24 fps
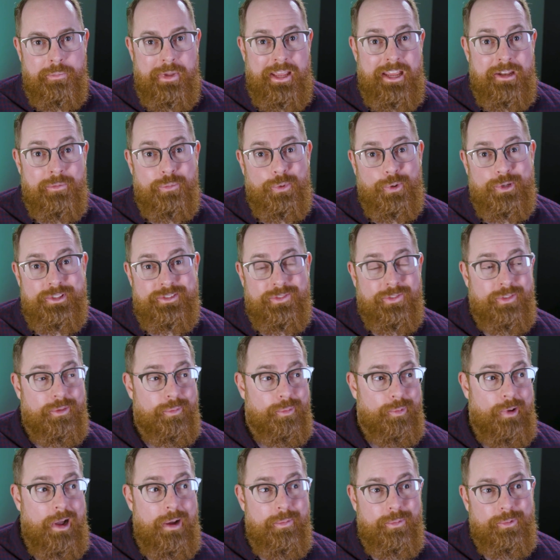pain points of the
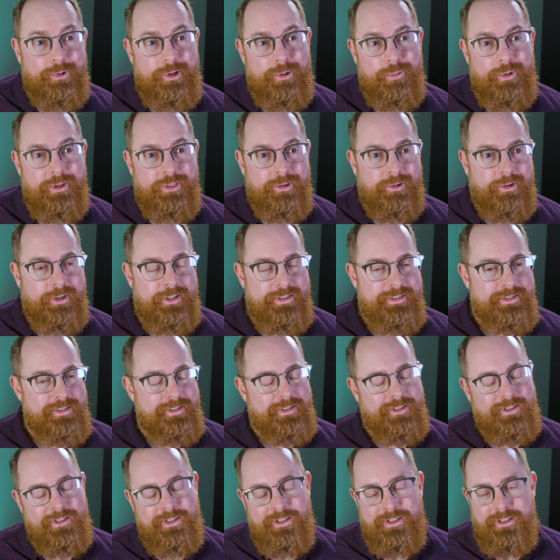property, whether it's,